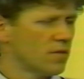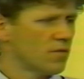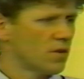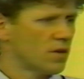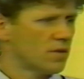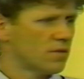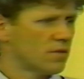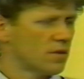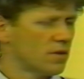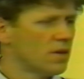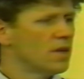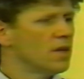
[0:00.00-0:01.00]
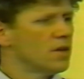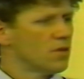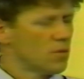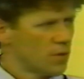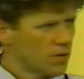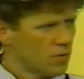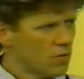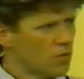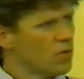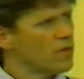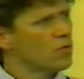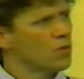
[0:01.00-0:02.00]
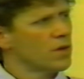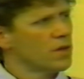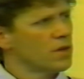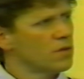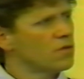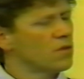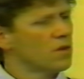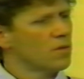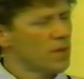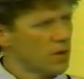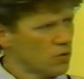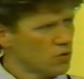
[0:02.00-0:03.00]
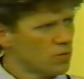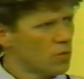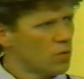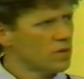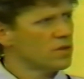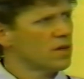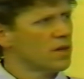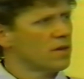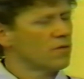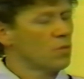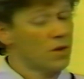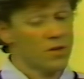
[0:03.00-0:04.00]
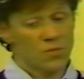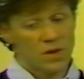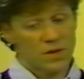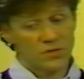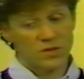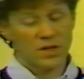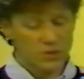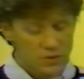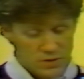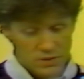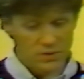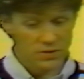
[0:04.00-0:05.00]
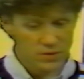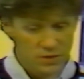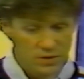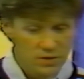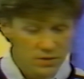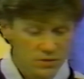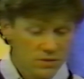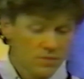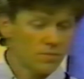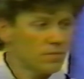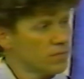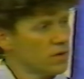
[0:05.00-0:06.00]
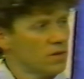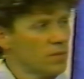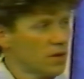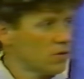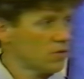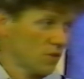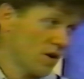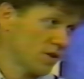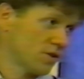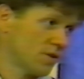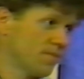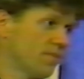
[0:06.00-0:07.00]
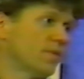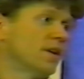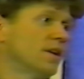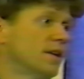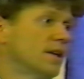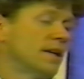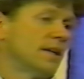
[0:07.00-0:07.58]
got, they're bringing their own referees, medical support staff. One of the refs actually is a medical doctor. So